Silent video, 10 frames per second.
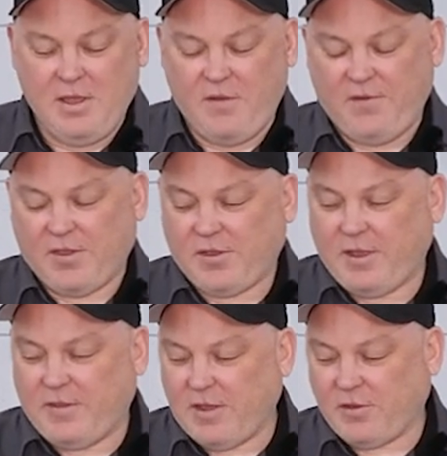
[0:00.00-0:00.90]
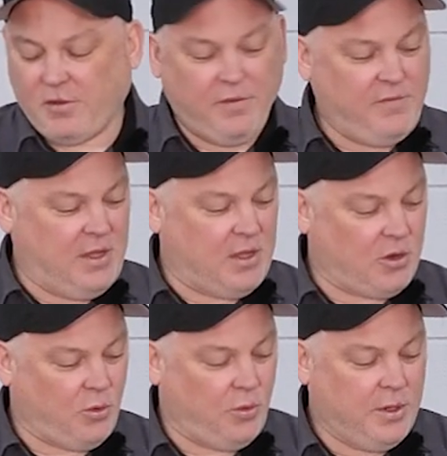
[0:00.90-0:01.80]
It fits like this on the
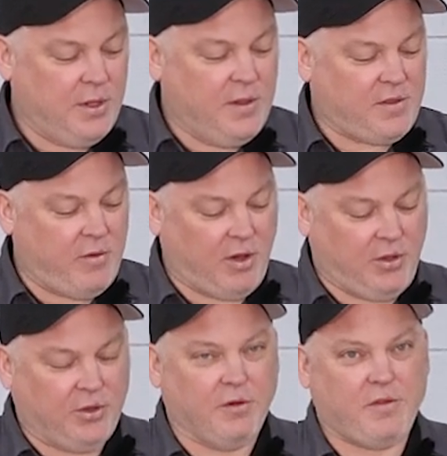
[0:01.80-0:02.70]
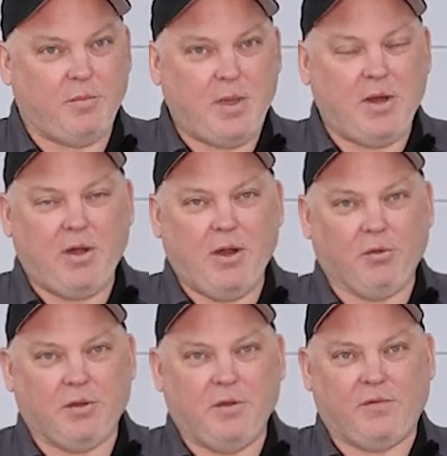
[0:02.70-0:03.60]
vehicle, so it clears the bed
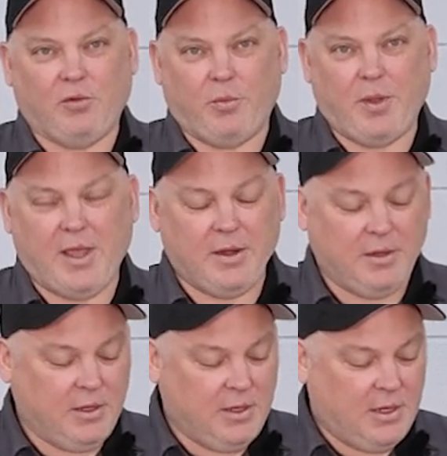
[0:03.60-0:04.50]
rails and the floor pan.